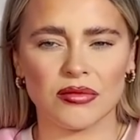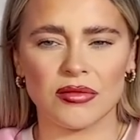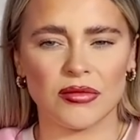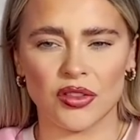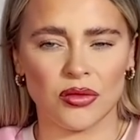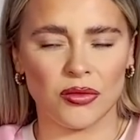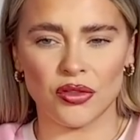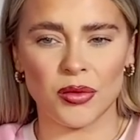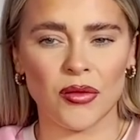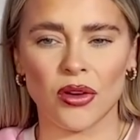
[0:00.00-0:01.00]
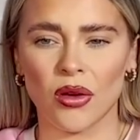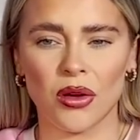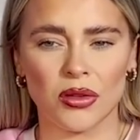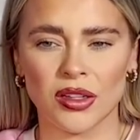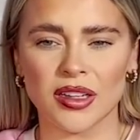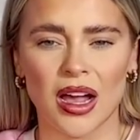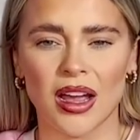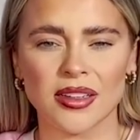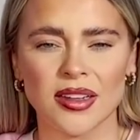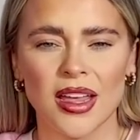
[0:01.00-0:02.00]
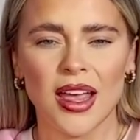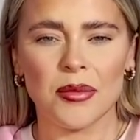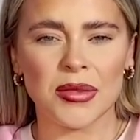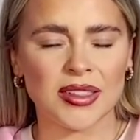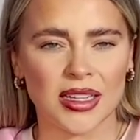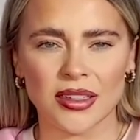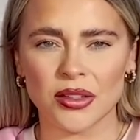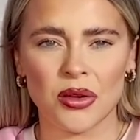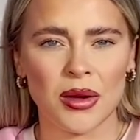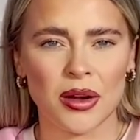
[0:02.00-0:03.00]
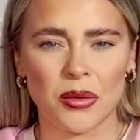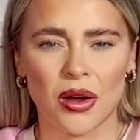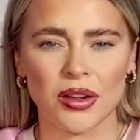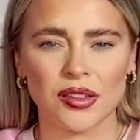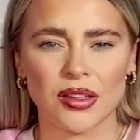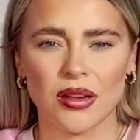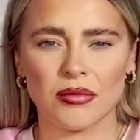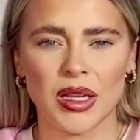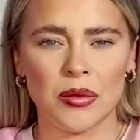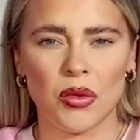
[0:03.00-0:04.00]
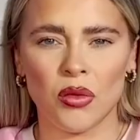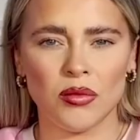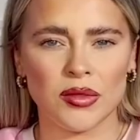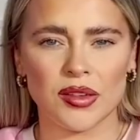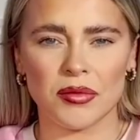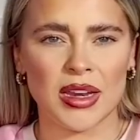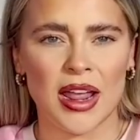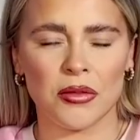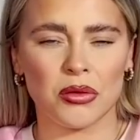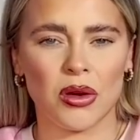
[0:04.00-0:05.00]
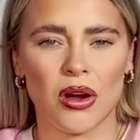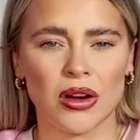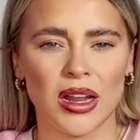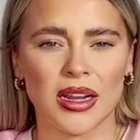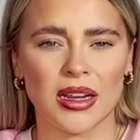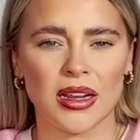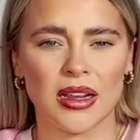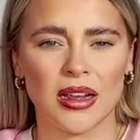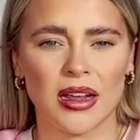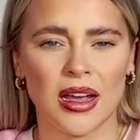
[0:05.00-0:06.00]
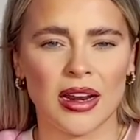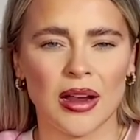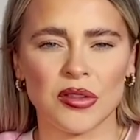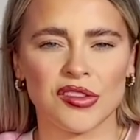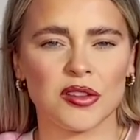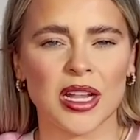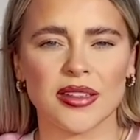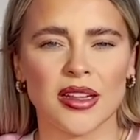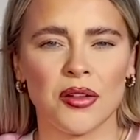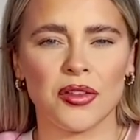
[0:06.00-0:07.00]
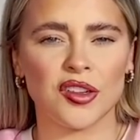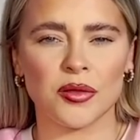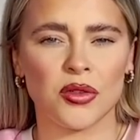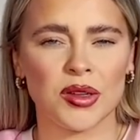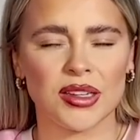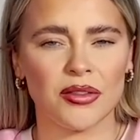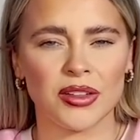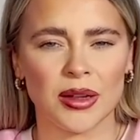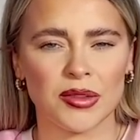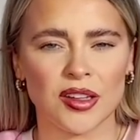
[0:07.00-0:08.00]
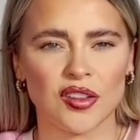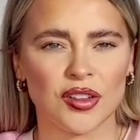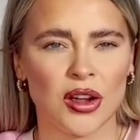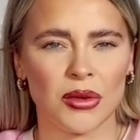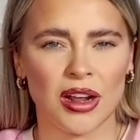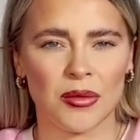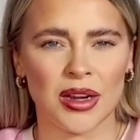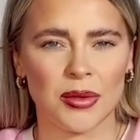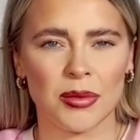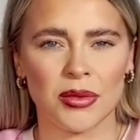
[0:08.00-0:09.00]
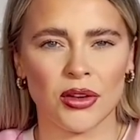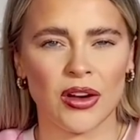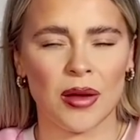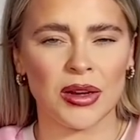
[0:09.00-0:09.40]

Something could have went wrong. I could have died. My dad didn't know where I was. My mum's nerves were gone. Like, and I was just that selfish to put myself in that position, knowing how many people around me